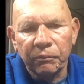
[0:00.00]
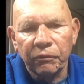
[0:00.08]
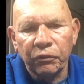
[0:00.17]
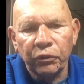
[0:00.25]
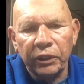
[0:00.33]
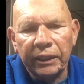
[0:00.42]

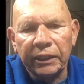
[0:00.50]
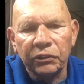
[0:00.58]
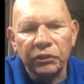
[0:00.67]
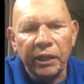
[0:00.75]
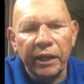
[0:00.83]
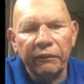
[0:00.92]
for the
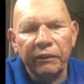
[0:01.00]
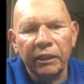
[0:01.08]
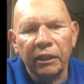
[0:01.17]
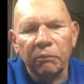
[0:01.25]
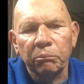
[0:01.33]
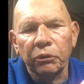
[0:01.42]
inside of the
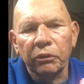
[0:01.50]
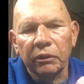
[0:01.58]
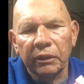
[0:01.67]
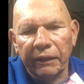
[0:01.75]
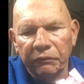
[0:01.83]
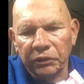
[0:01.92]
upper
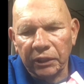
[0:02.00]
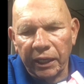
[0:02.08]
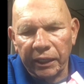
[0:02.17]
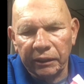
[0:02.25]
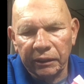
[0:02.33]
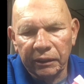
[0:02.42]
left side.